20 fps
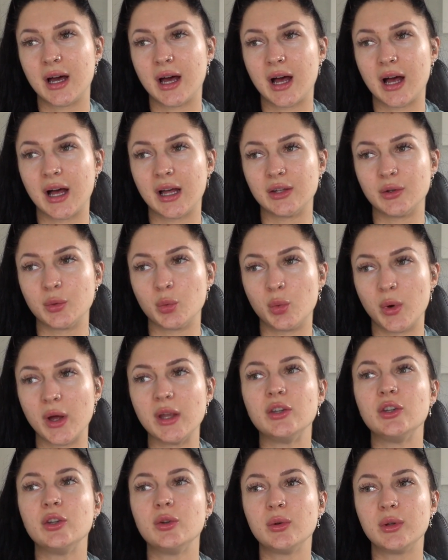And
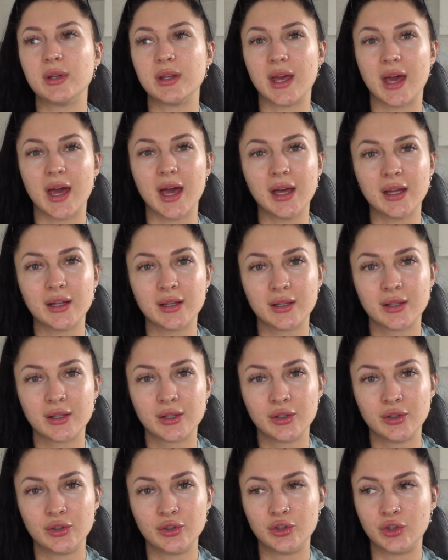when you get
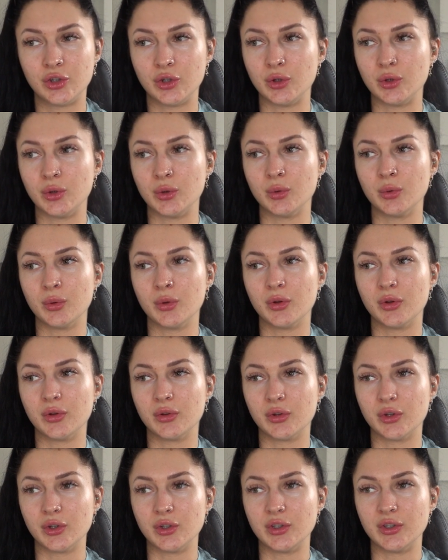to
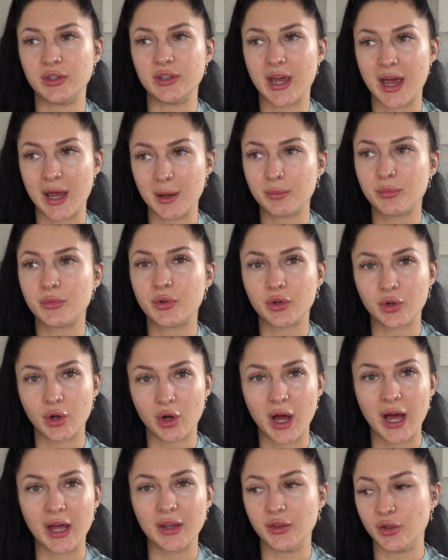the depths
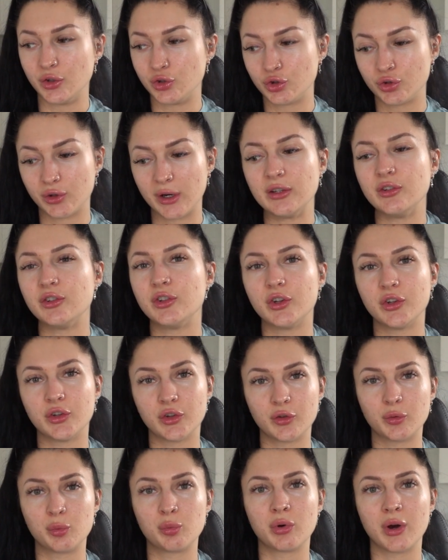and the trenches
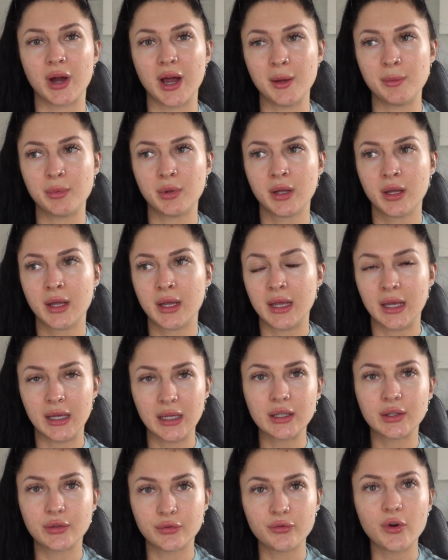of prep,
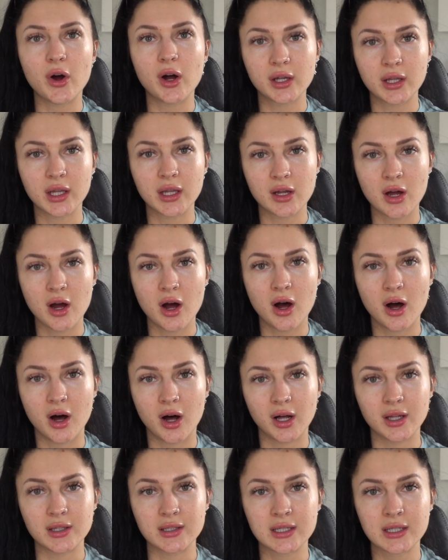it's fucking
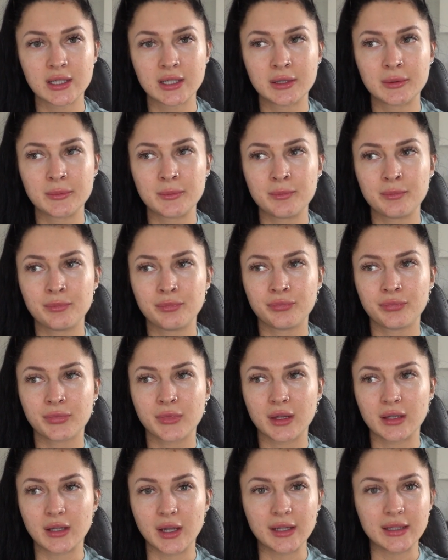hard.
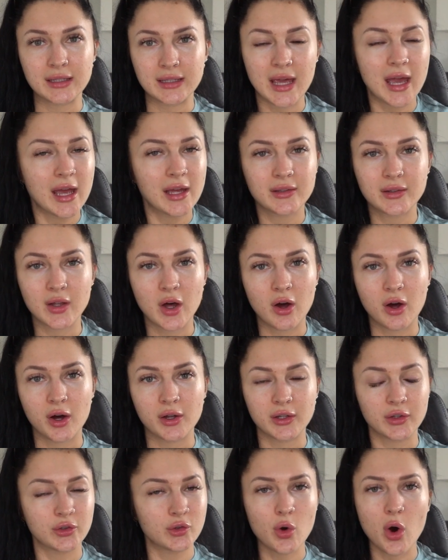Like, yeah, it's
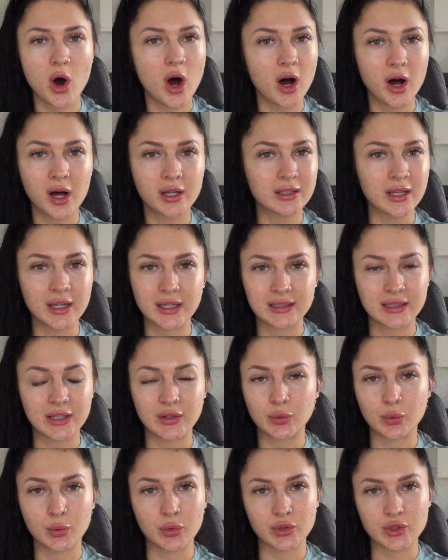hard. It's not hard like
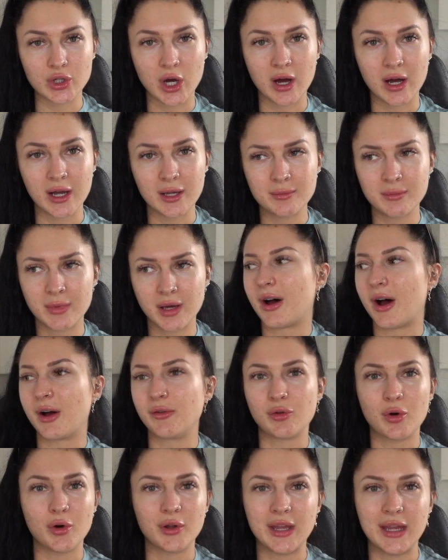this all the time.
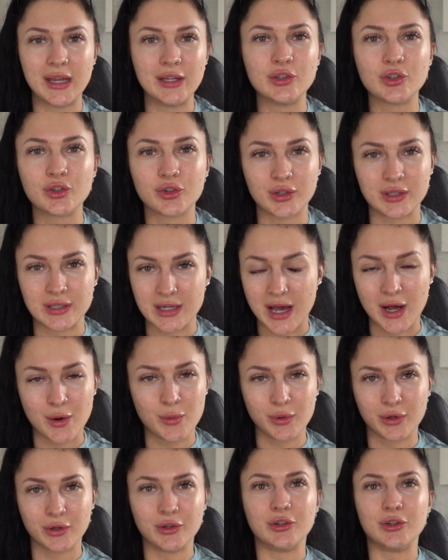I've got an injury now,
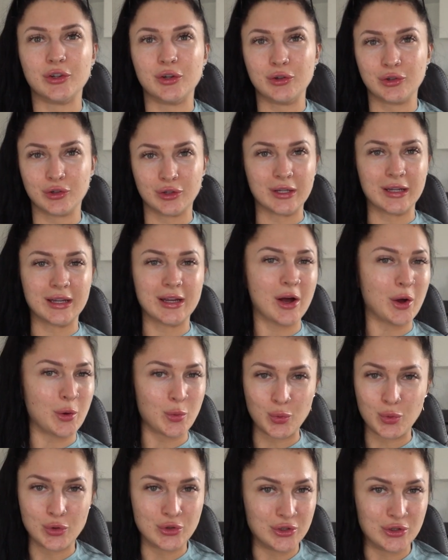whereas usually
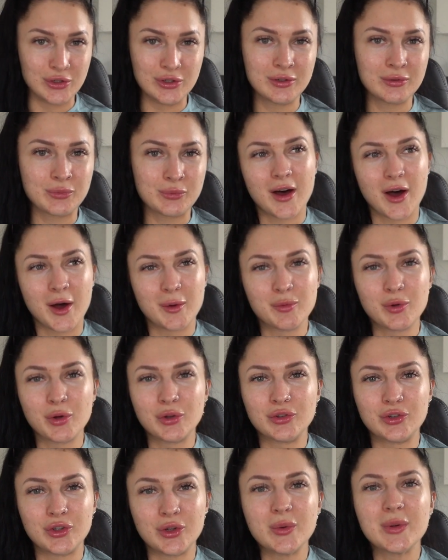I wouldn't. I'm
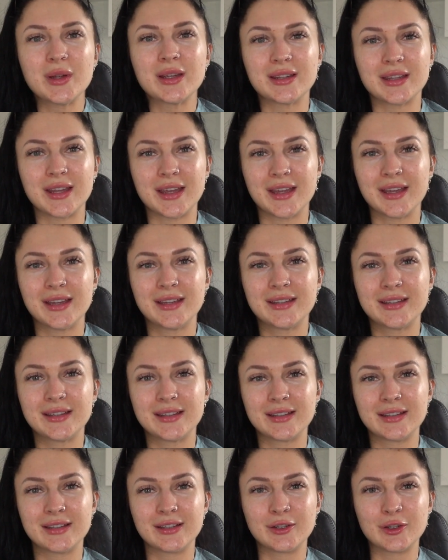not doing this
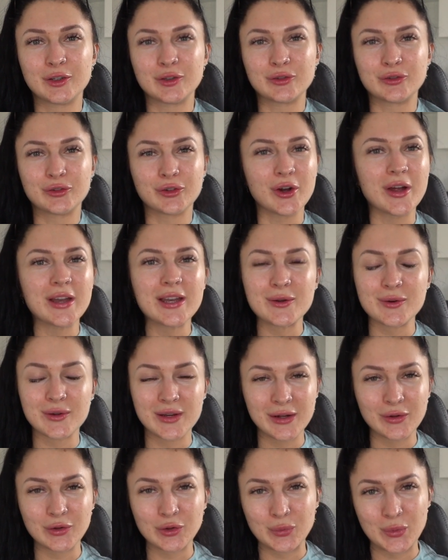for anyone
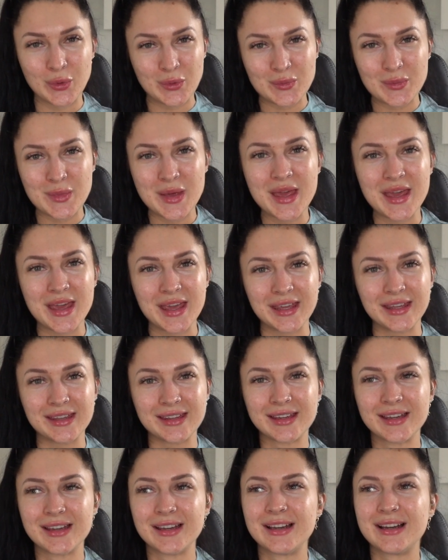else but
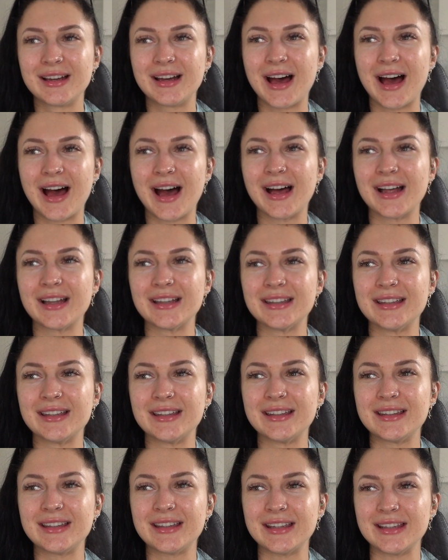me.
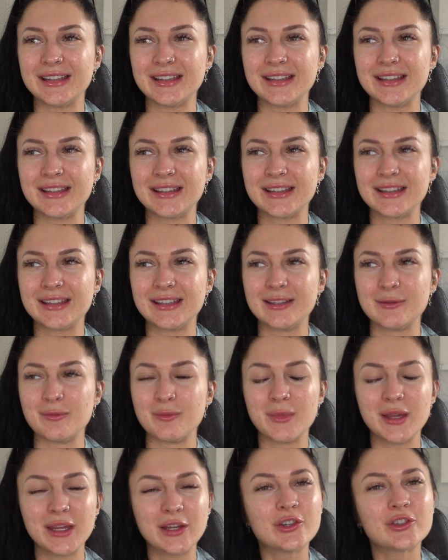And
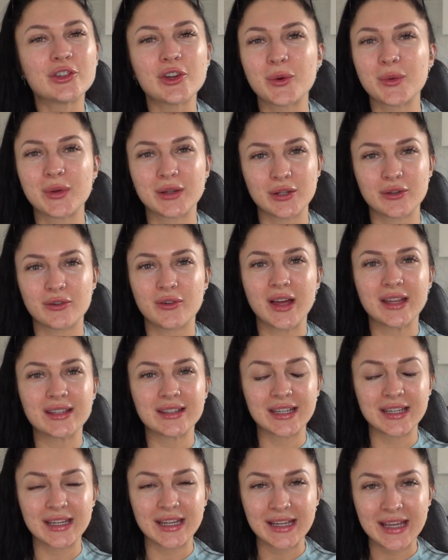me showing the fact
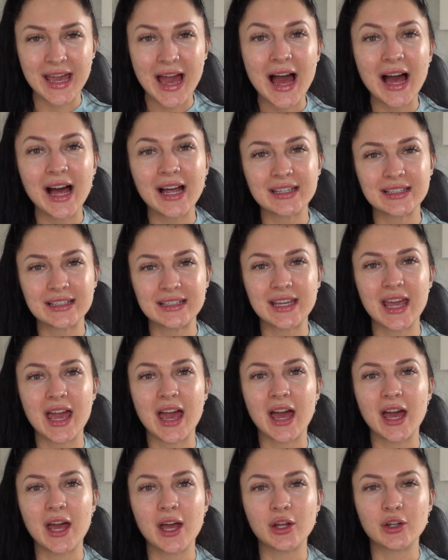that it can
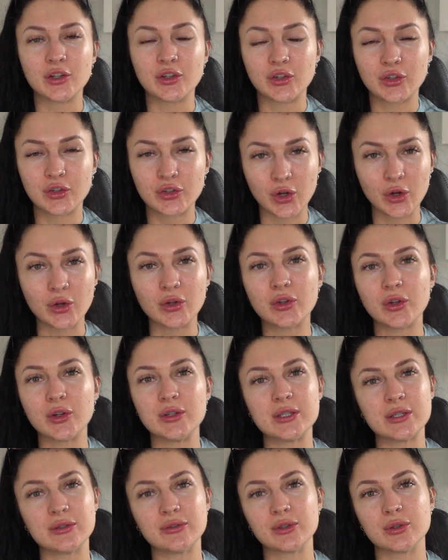get so
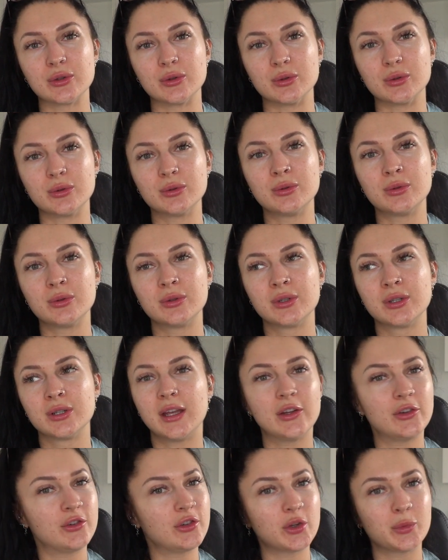difficult
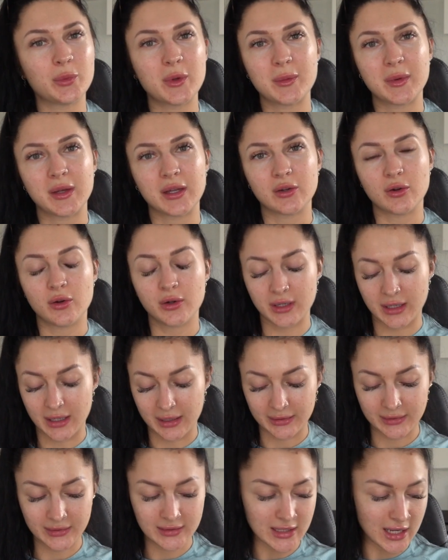it's just me being
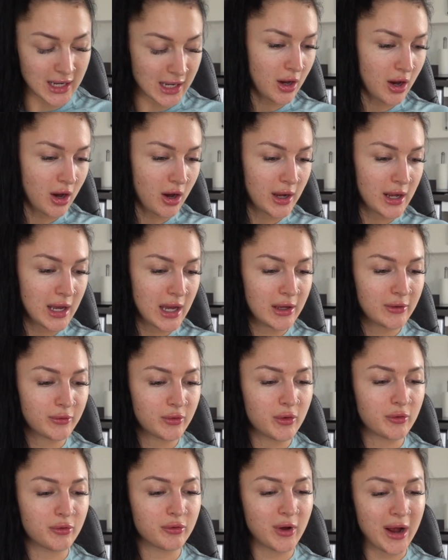honest. I
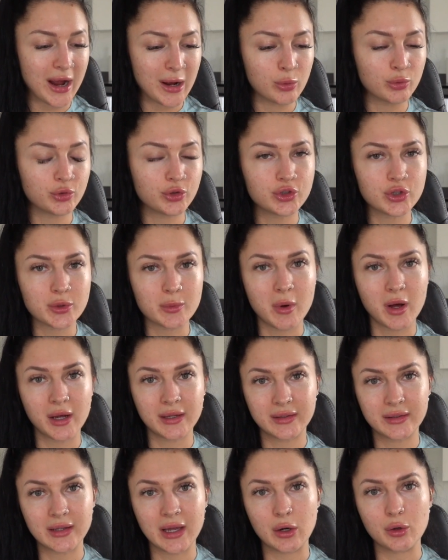have vowed to
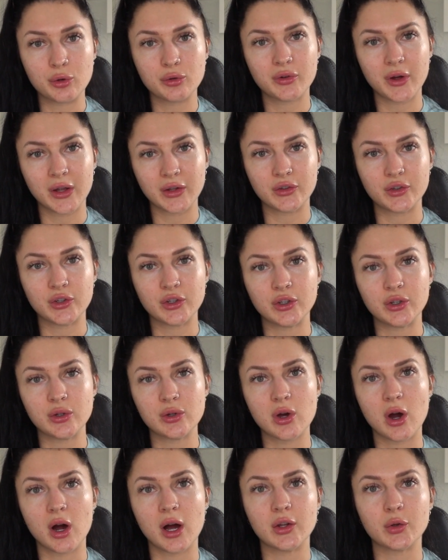myself and to you
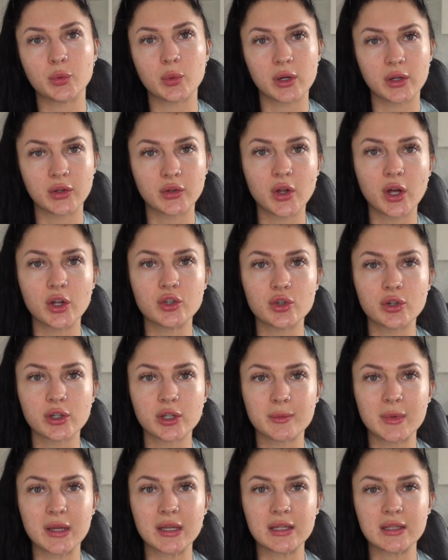guys when I started
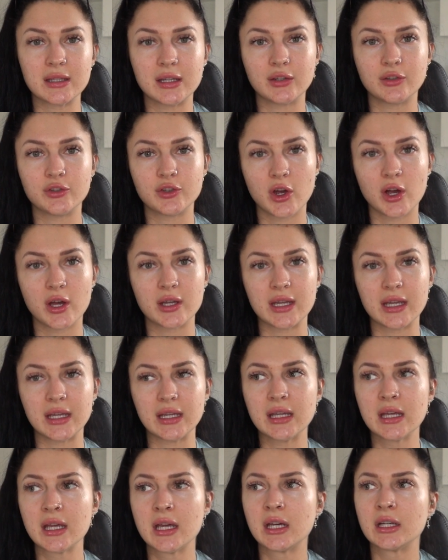documenting this
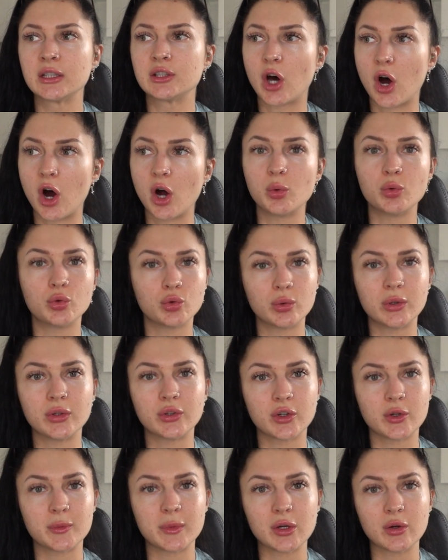journey that I was always
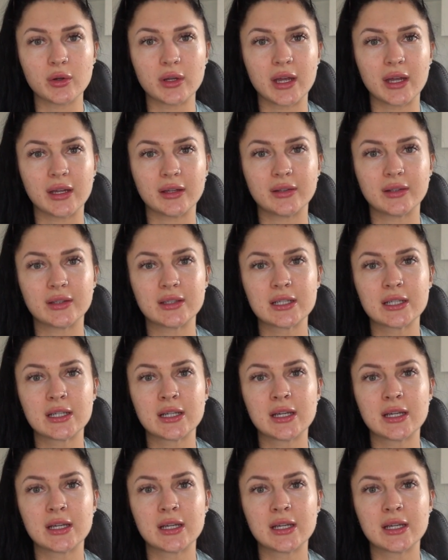going to be honest.